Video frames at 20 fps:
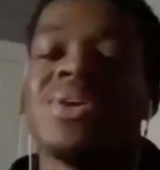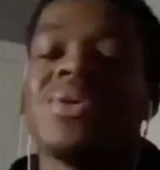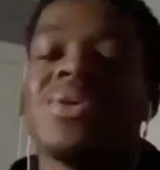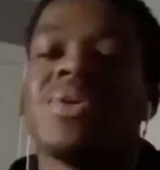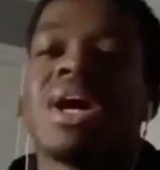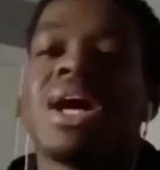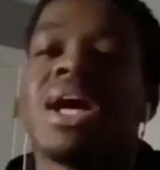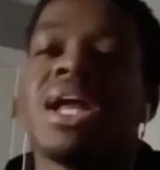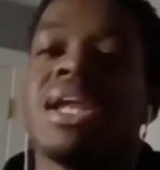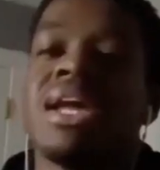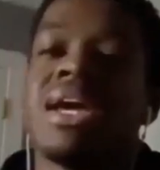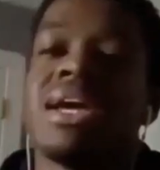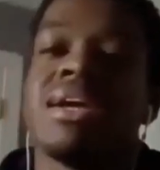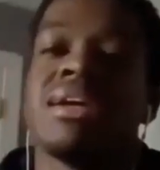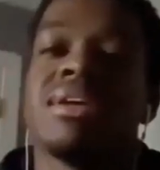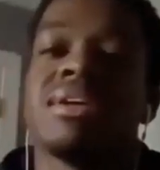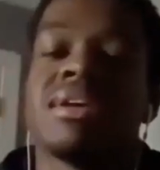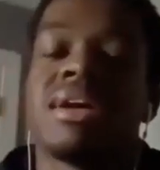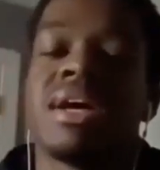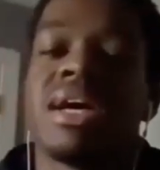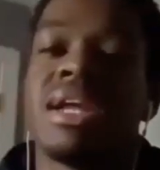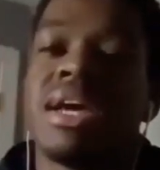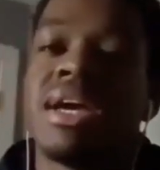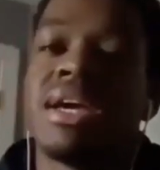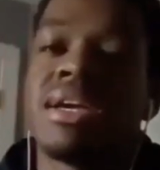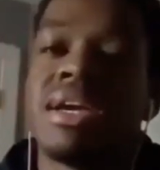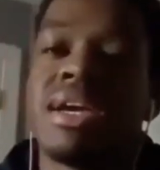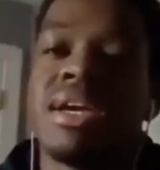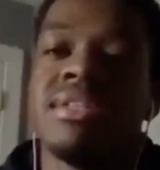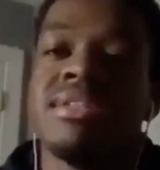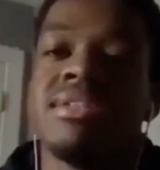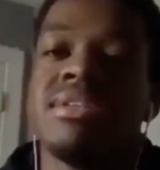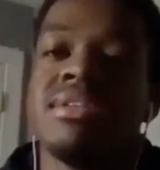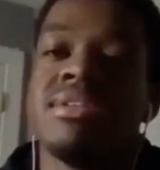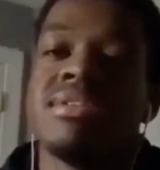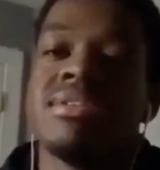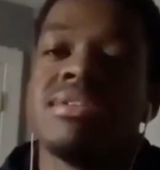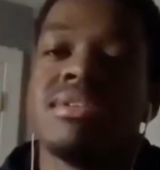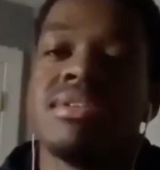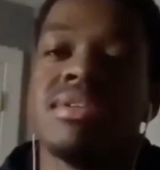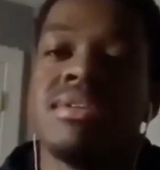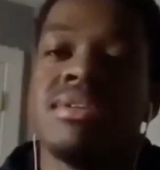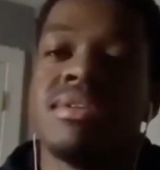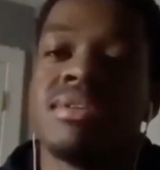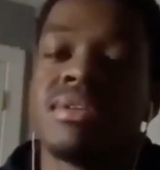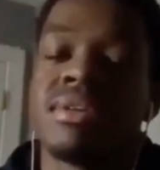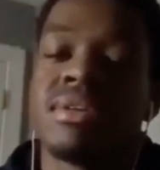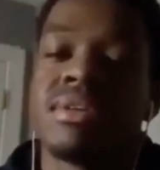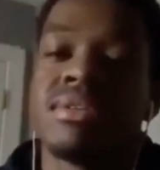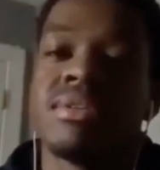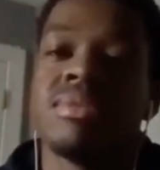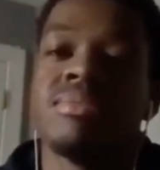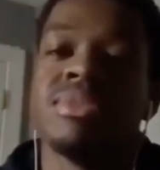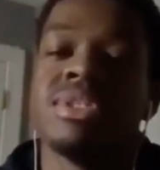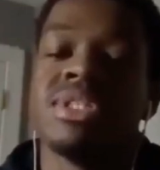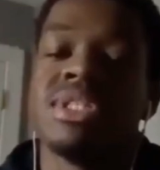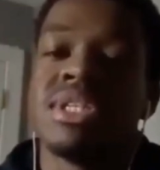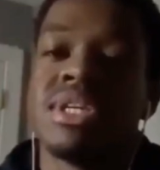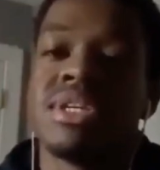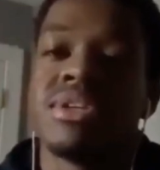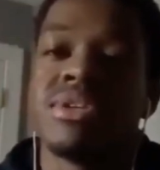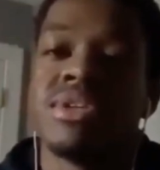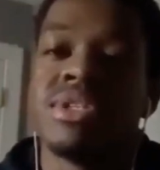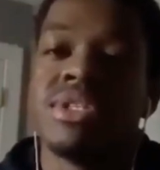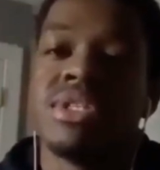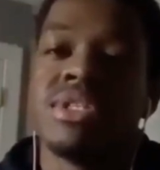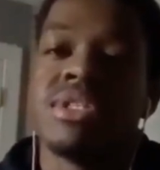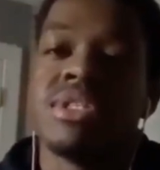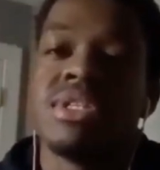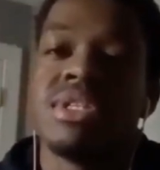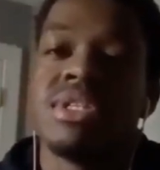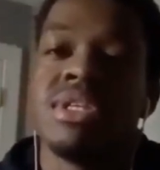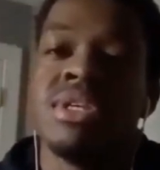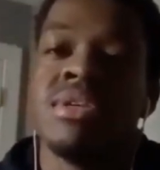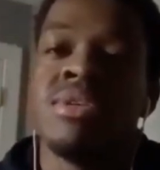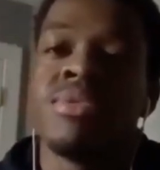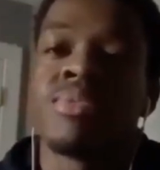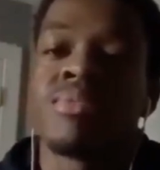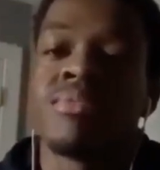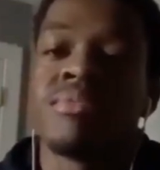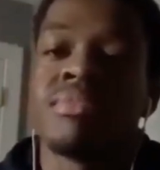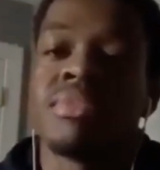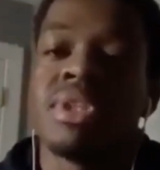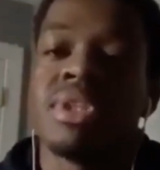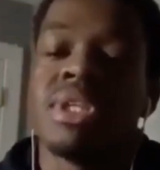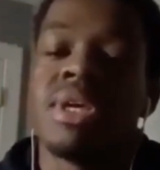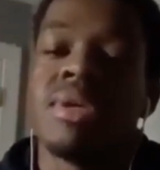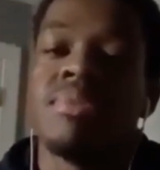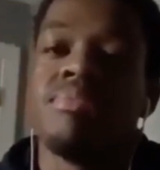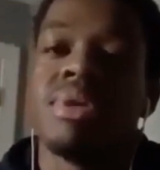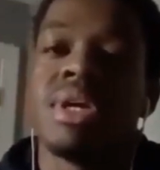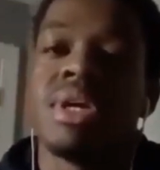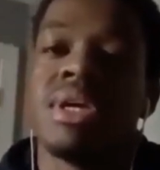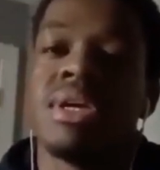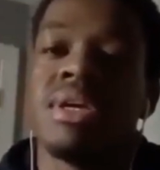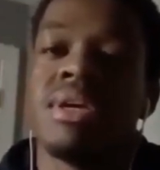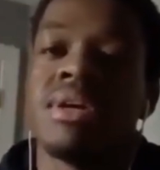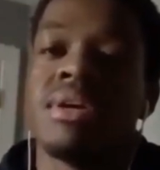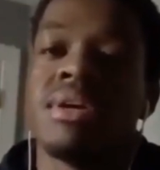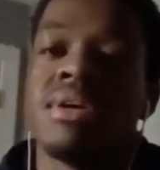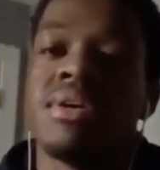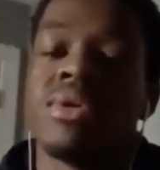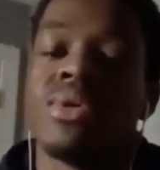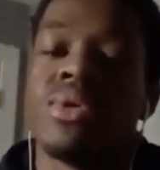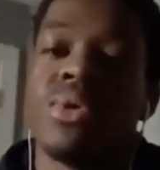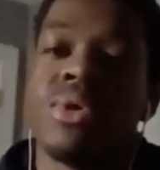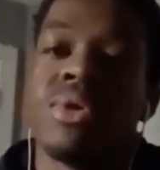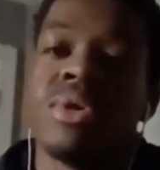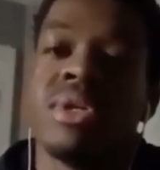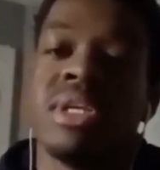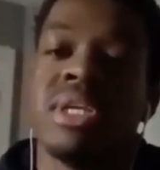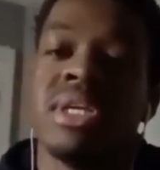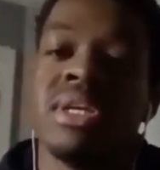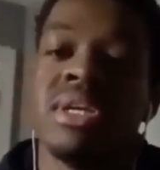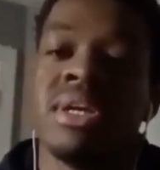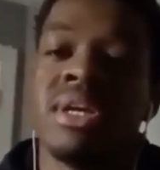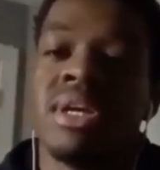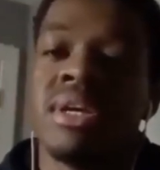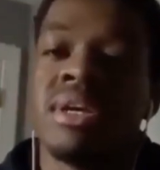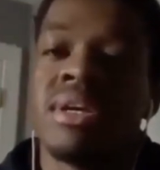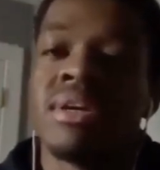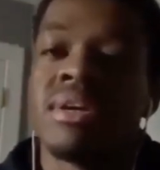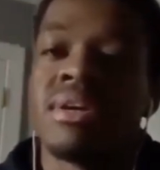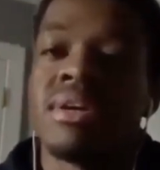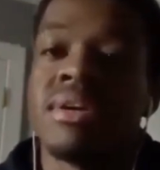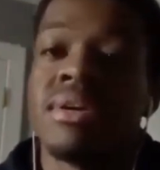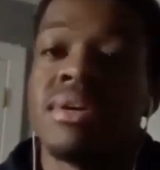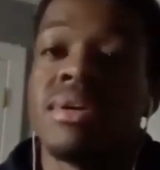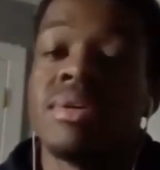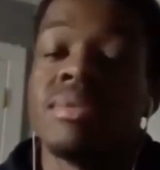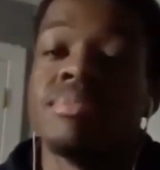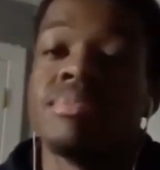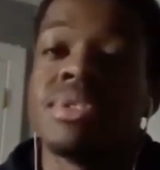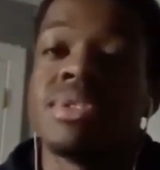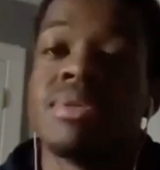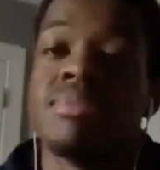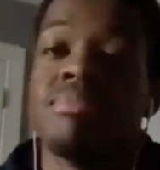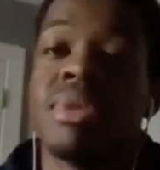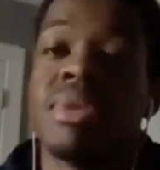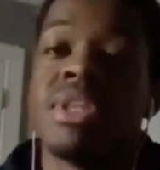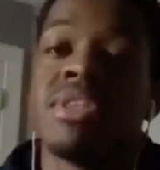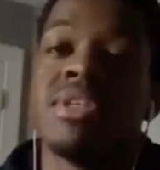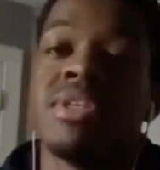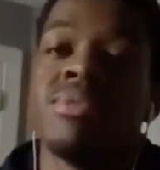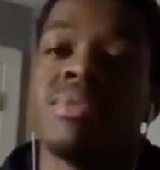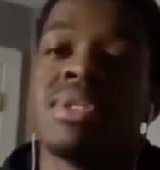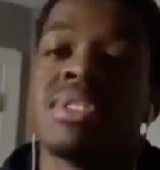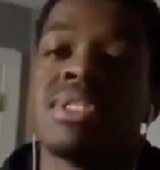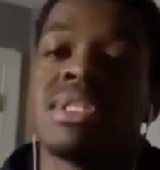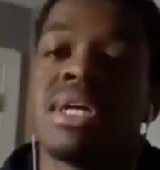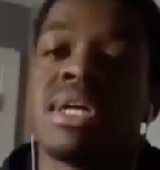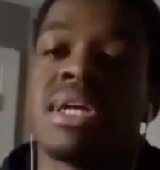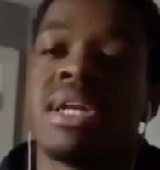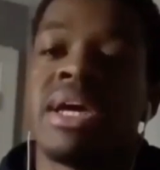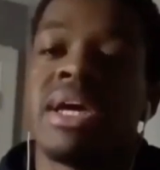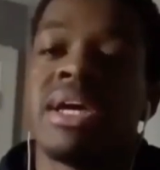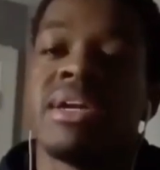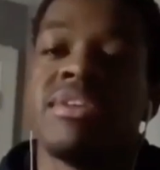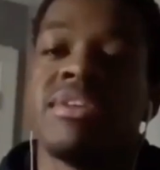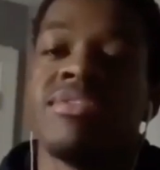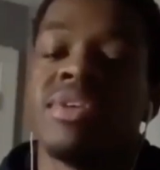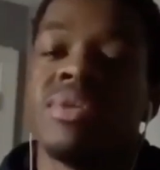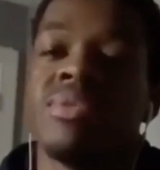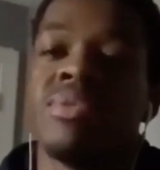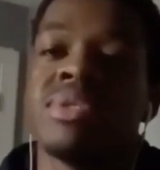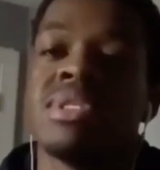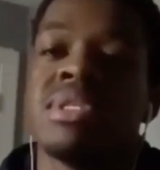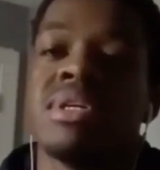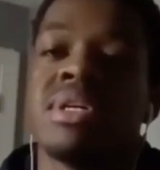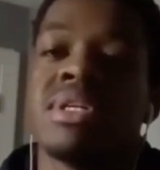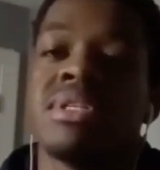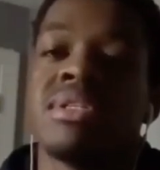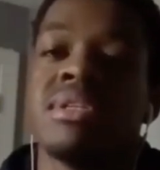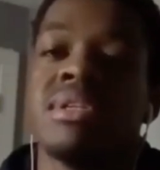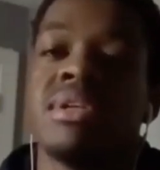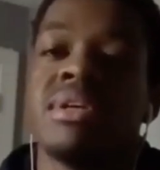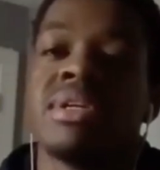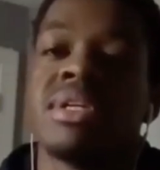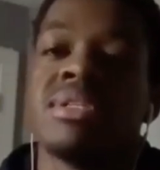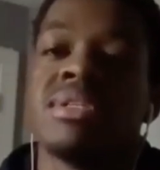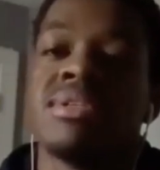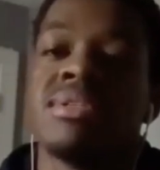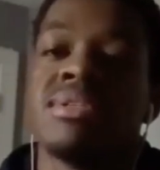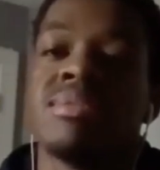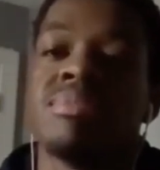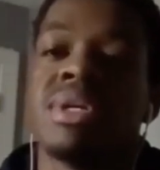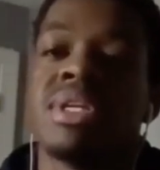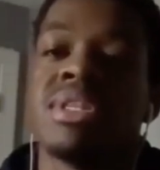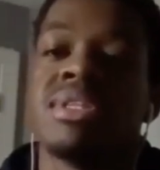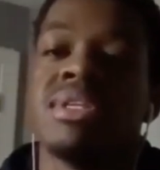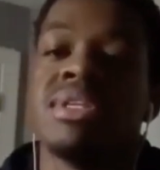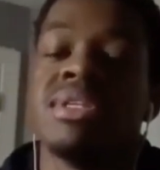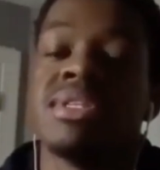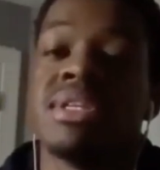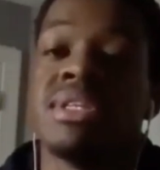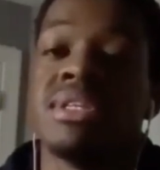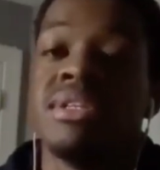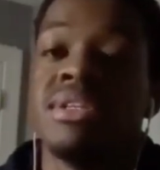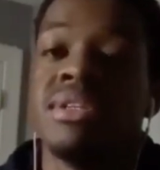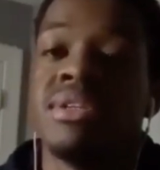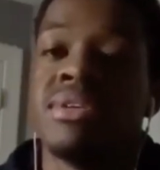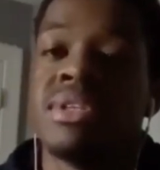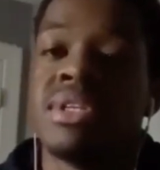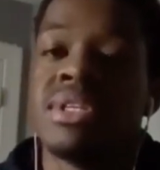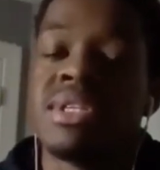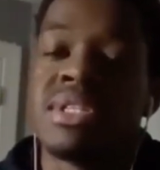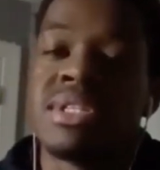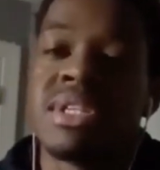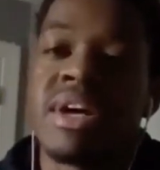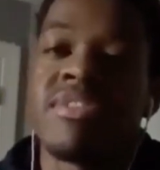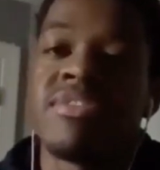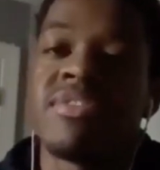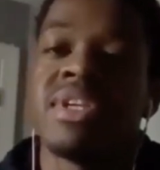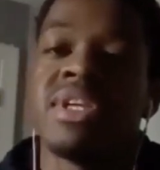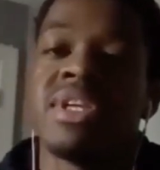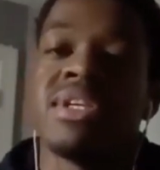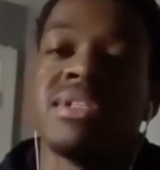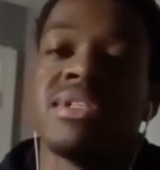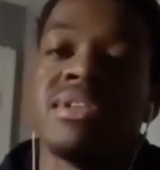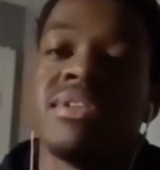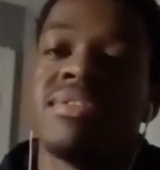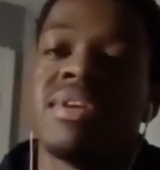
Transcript: I like AT&T. The ticker is just T. They pay quarterly. Some monthly ones that I like, if anyone's looking to look into some monthlies, and you know, this is not financial advice.